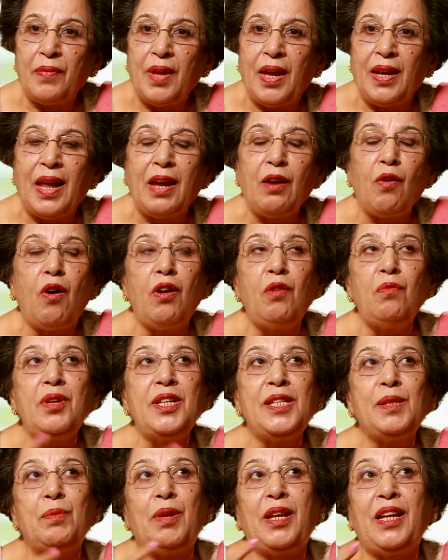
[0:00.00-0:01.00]
And I
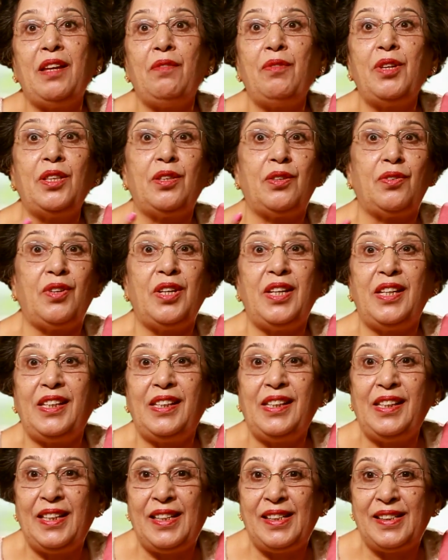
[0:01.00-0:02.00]
always believe in three
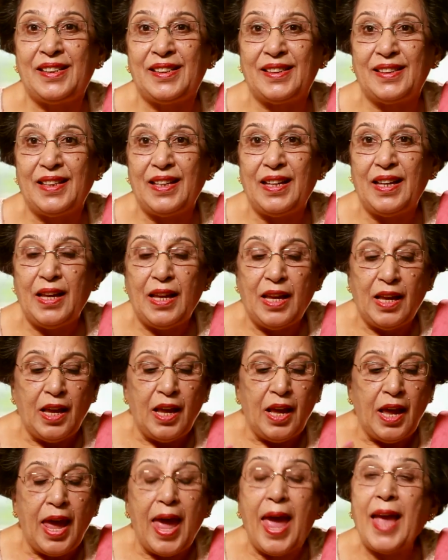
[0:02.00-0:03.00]
E's:
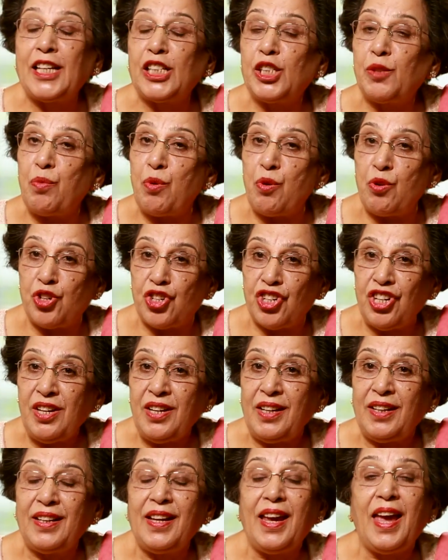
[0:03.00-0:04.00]
exposure,
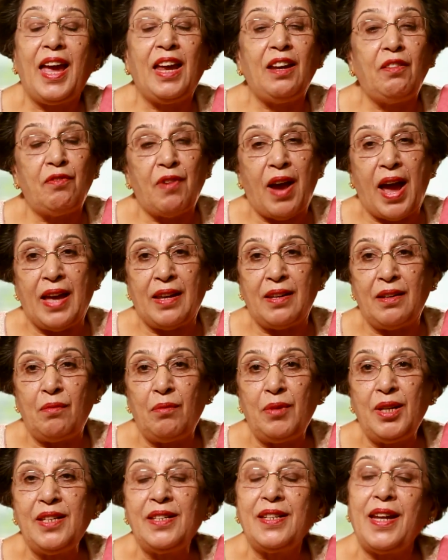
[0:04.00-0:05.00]

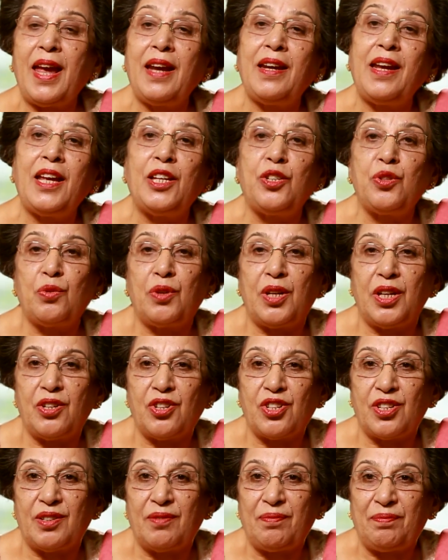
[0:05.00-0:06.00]
environment, and
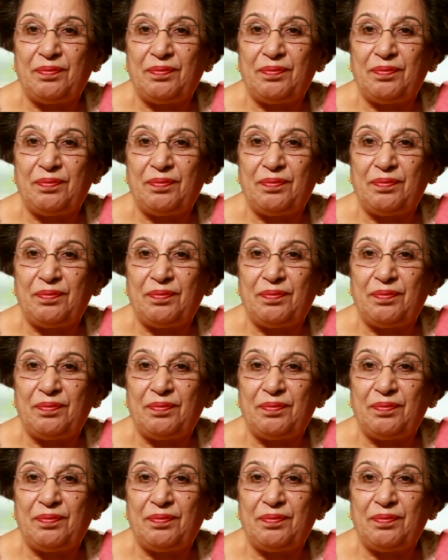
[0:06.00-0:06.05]
education.